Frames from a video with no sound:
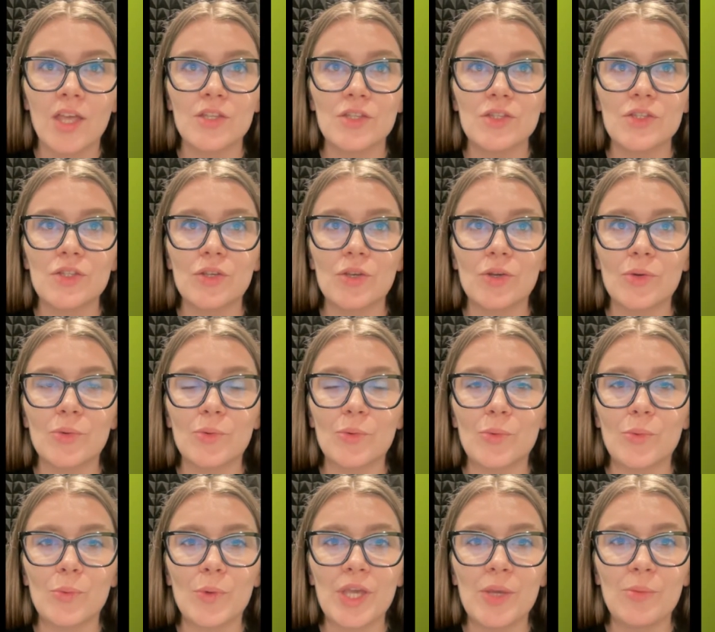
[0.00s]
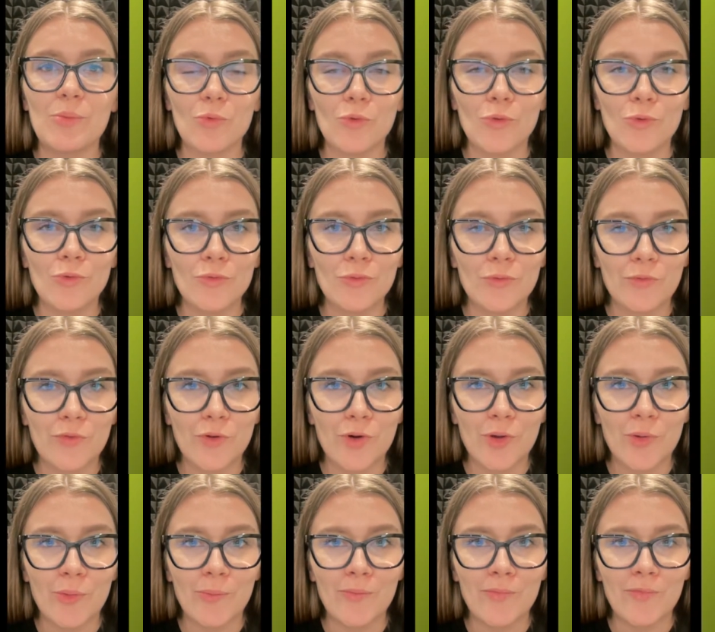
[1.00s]
So we moved
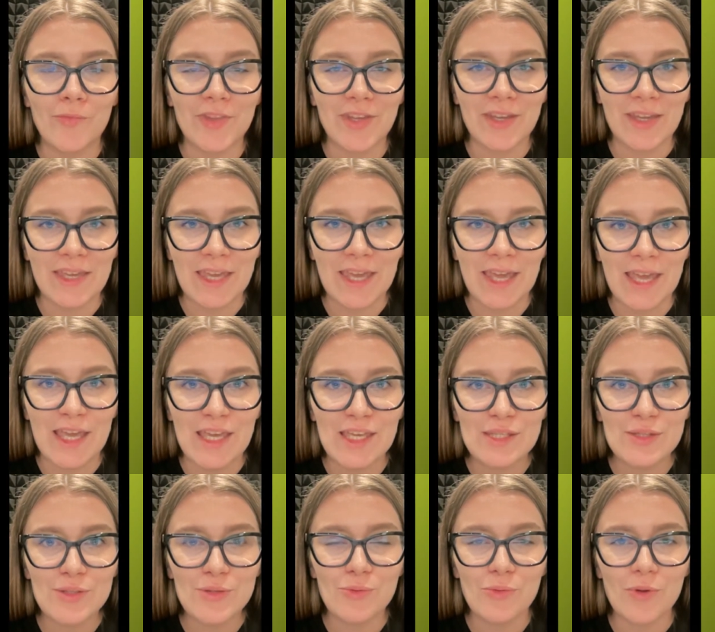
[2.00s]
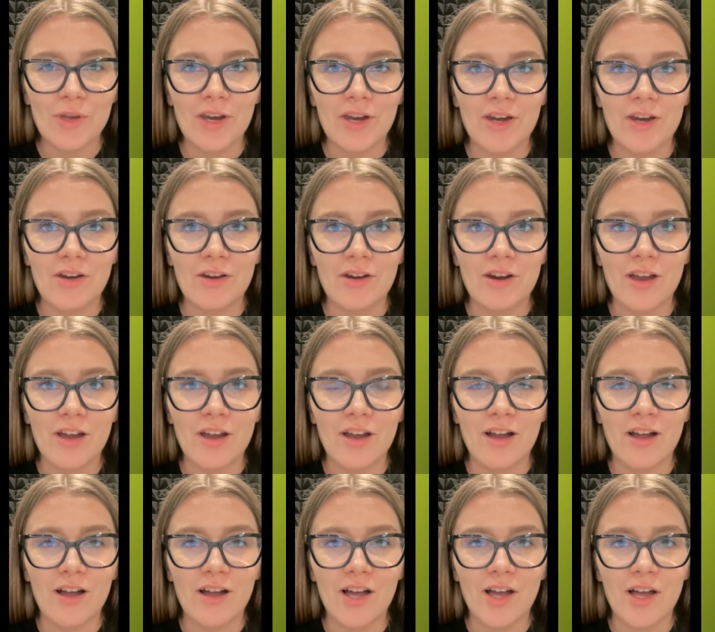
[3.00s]
from the case where,
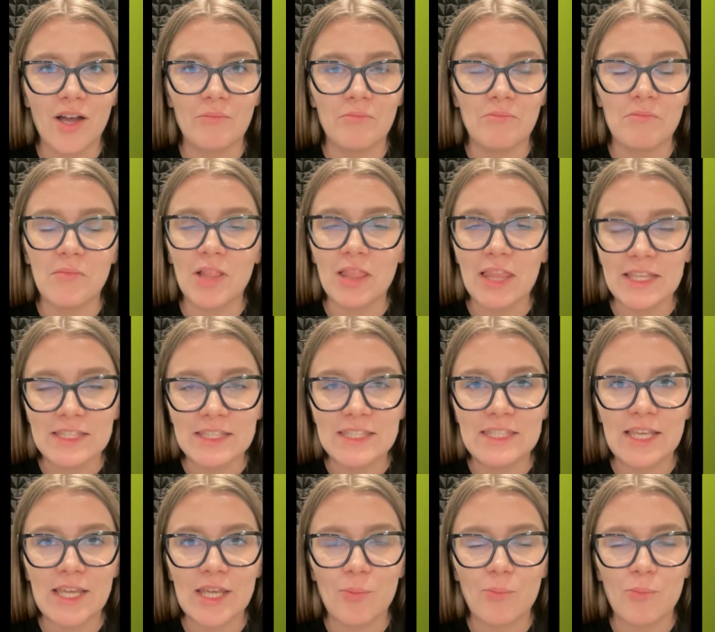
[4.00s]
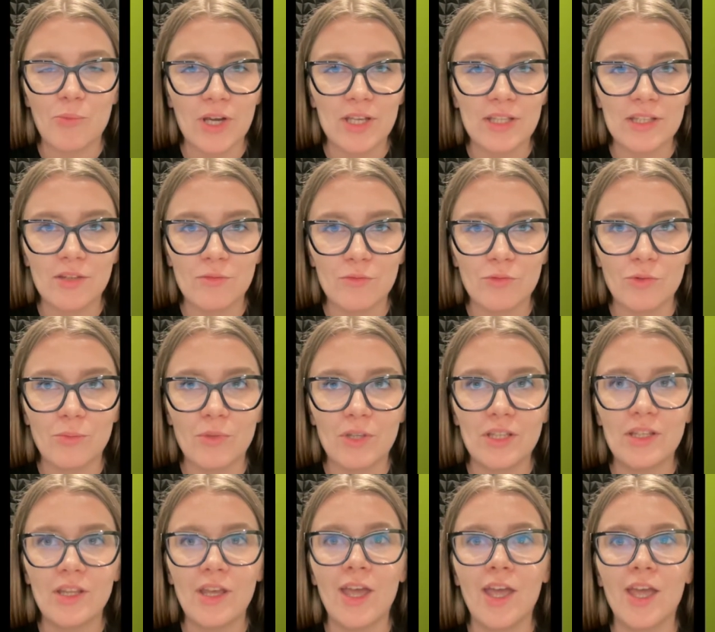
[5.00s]
let's say, a pregnant
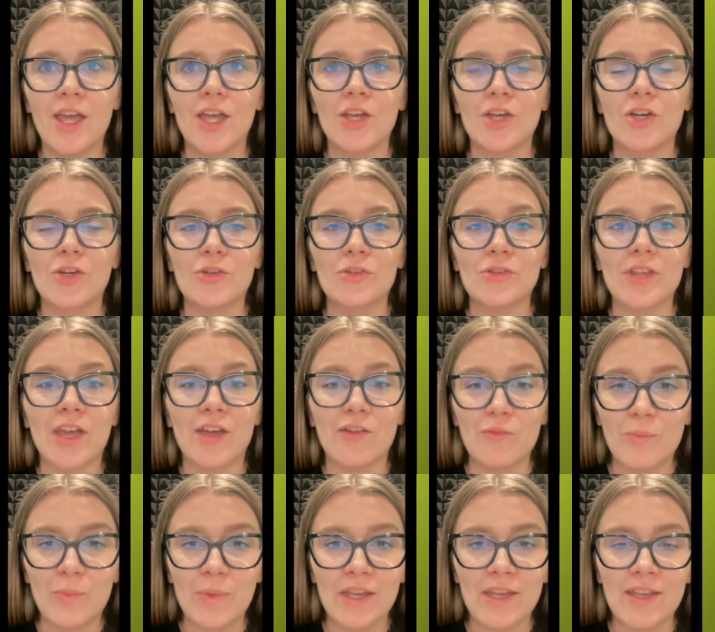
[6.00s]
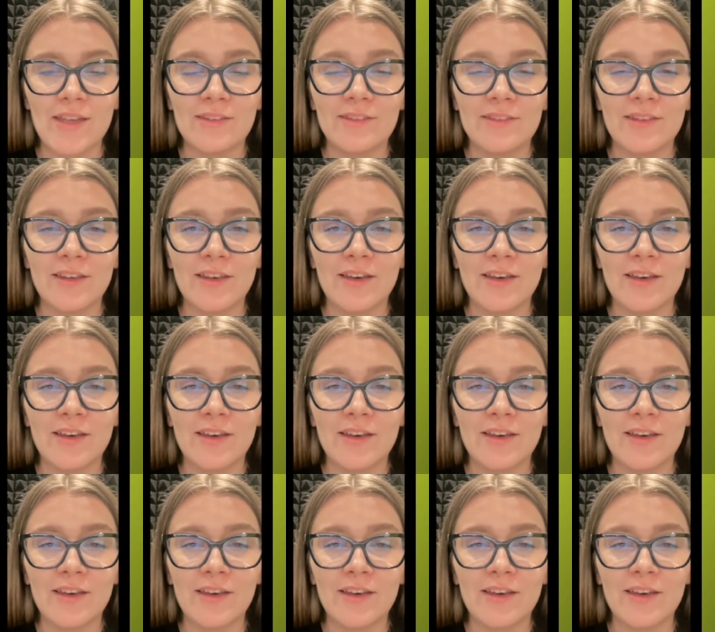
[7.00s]
woman could have been